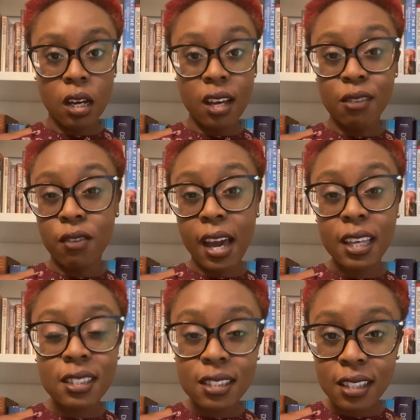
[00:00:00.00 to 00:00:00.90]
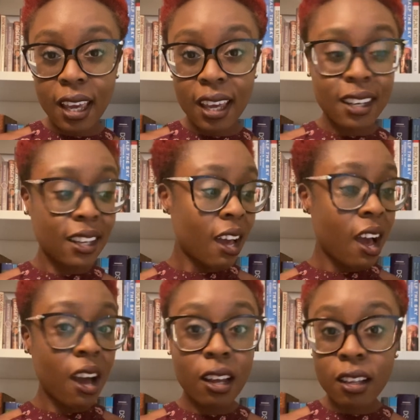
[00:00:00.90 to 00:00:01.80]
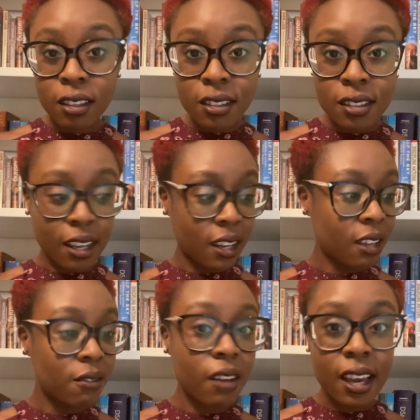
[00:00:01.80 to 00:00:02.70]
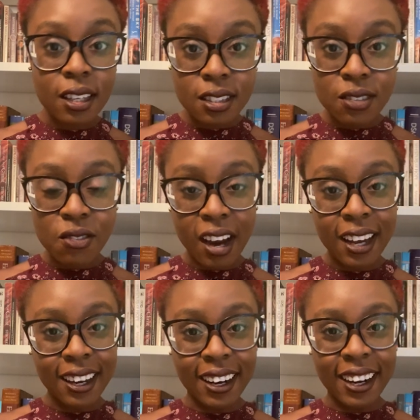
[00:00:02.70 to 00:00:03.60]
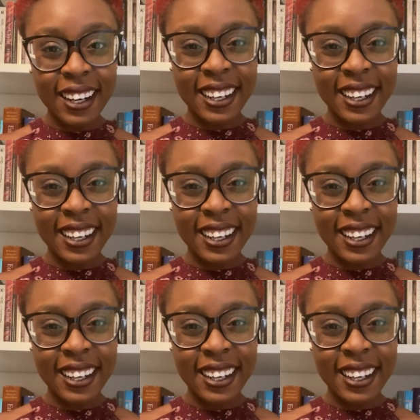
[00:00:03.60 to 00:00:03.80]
advice, and dating advice right here.